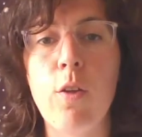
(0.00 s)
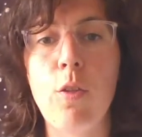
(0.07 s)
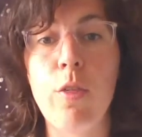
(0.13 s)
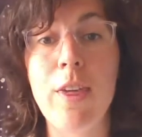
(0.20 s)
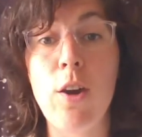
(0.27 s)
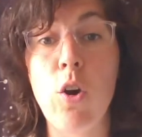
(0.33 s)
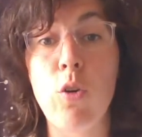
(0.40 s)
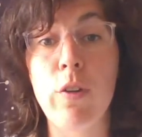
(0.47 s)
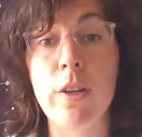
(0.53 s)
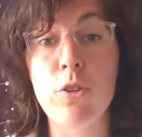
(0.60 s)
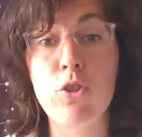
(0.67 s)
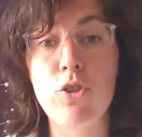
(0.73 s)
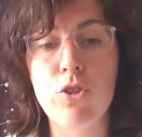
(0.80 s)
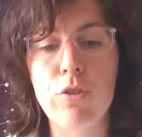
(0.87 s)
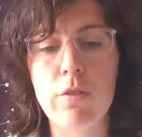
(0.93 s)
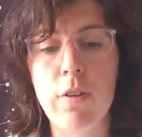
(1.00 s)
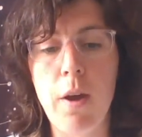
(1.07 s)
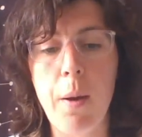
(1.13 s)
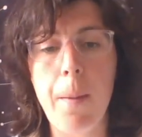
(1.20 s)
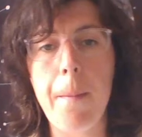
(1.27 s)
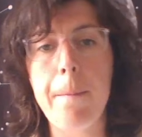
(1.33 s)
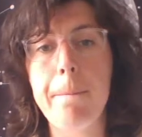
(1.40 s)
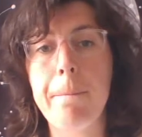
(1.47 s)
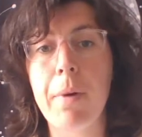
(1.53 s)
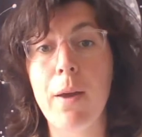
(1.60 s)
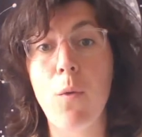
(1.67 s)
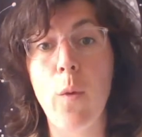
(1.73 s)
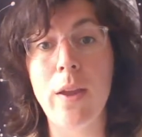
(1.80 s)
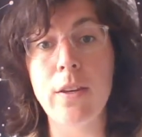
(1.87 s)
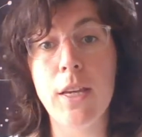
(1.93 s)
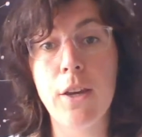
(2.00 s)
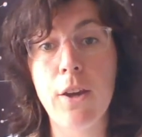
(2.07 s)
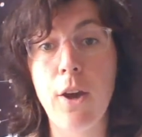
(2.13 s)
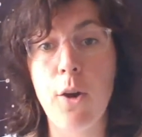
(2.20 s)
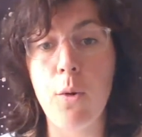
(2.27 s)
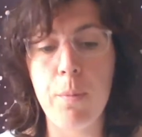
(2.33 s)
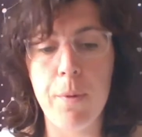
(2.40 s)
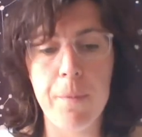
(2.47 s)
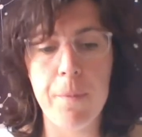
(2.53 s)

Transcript: The Orange by Wendy Cope.